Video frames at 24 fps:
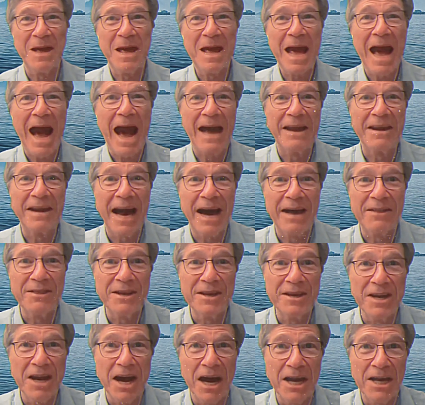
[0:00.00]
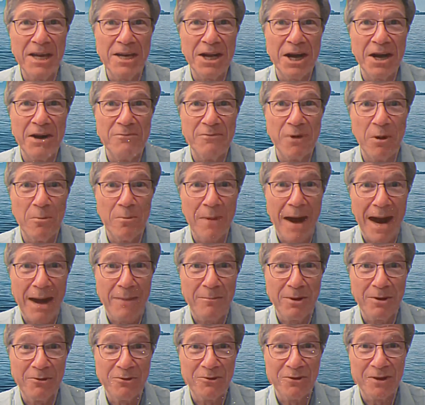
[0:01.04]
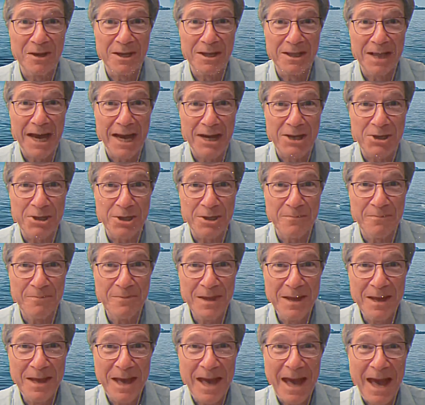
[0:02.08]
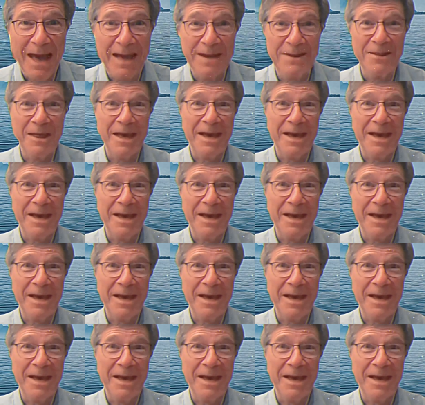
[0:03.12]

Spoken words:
on the night of Obama's election. And they